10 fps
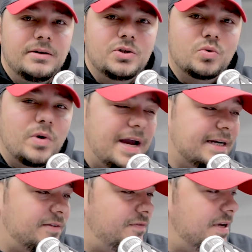
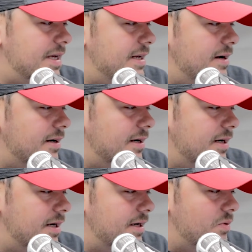direct feed
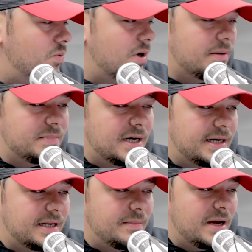on what I'm
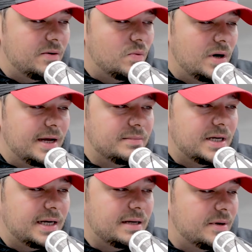talking about and why I'm
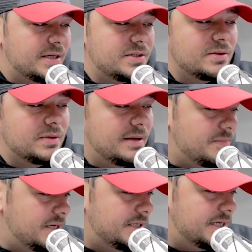talking about it. So let
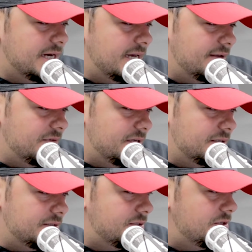me dive
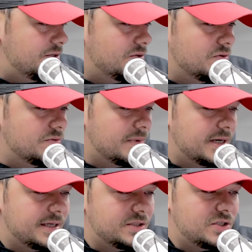into
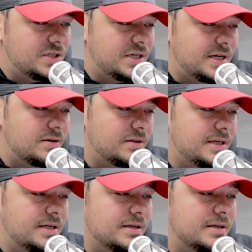my channel
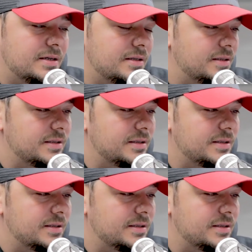here